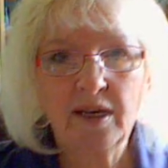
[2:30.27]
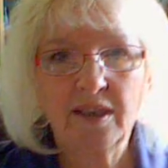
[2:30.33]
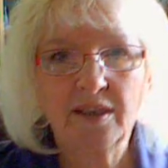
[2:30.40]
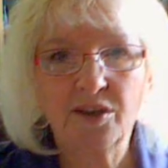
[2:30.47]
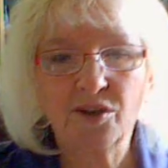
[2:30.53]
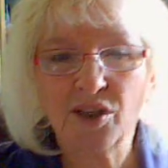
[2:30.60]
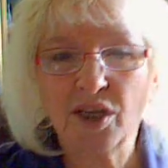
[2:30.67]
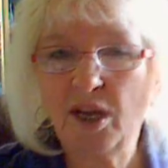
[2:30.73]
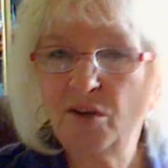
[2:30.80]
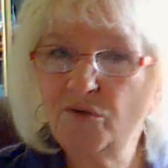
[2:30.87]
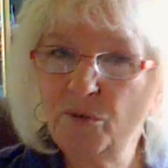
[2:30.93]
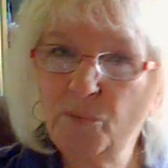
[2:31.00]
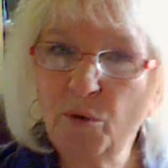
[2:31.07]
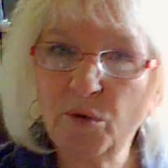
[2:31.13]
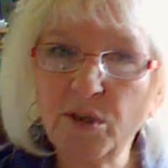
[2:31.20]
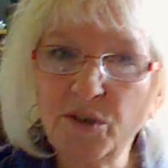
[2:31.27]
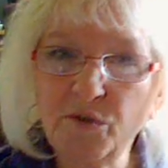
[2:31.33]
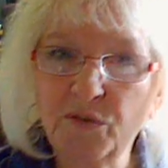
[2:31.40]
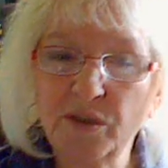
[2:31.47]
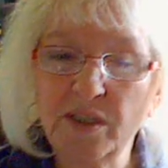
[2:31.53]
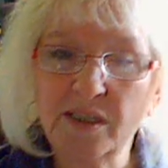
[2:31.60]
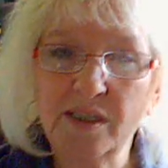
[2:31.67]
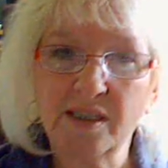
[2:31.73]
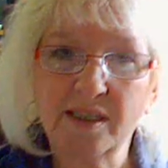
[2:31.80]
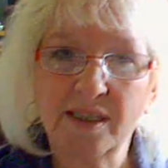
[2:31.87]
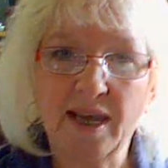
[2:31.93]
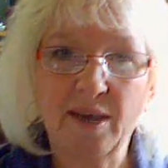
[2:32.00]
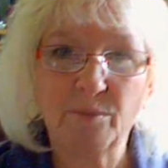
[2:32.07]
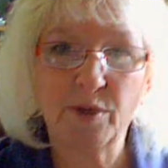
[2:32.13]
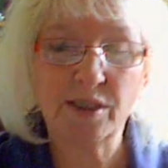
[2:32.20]
there's 100 points for this
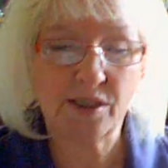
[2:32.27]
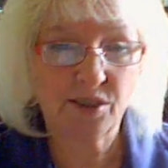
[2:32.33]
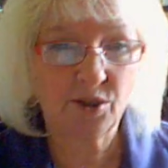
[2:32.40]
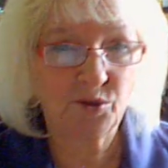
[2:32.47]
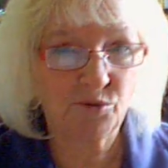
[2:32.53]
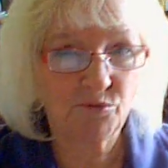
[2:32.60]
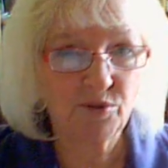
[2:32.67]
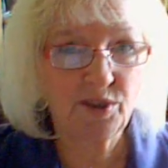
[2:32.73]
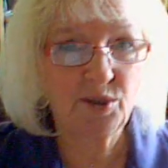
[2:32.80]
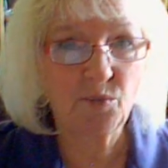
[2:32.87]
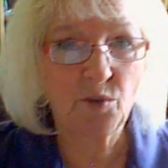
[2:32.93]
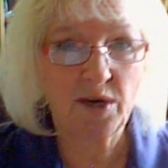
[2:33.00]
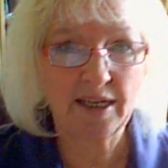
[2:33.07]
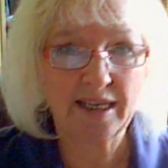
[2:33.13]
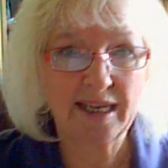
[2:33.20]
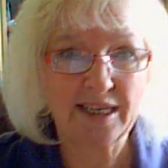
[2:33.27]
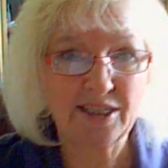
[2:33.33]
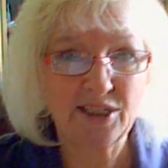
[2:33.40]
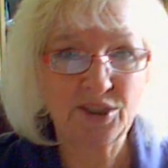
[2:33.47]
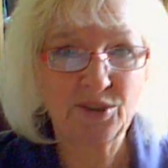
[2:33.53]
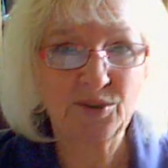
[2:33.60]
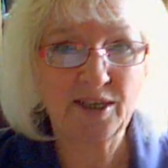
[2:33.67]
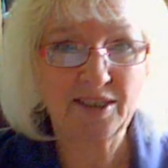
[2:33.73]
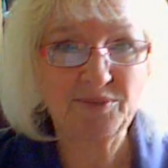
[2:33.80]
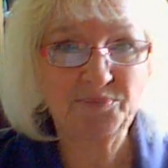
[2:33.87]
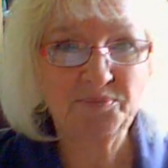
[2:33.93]
assignment, so you really want to get to it.